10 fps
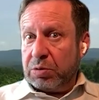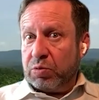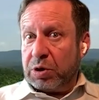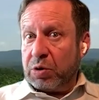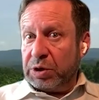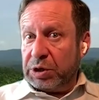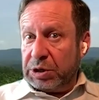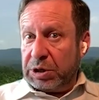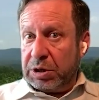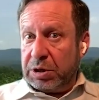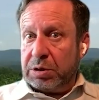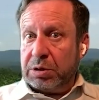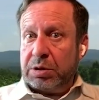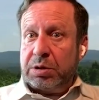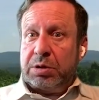we're going to need
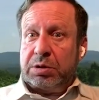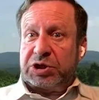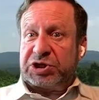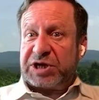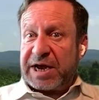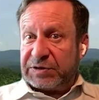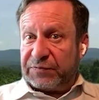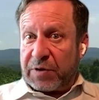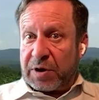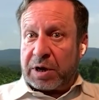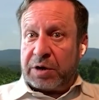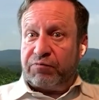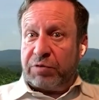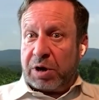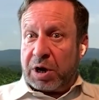to satisfy
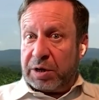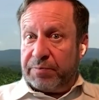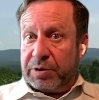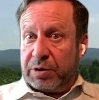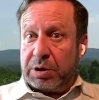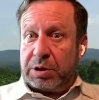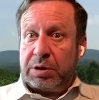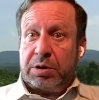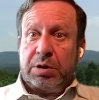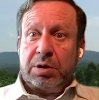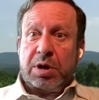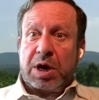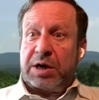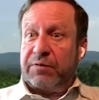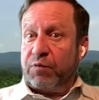reliability
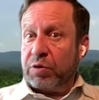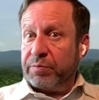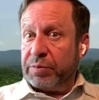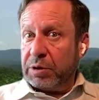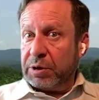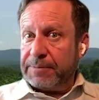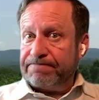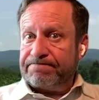and affordability.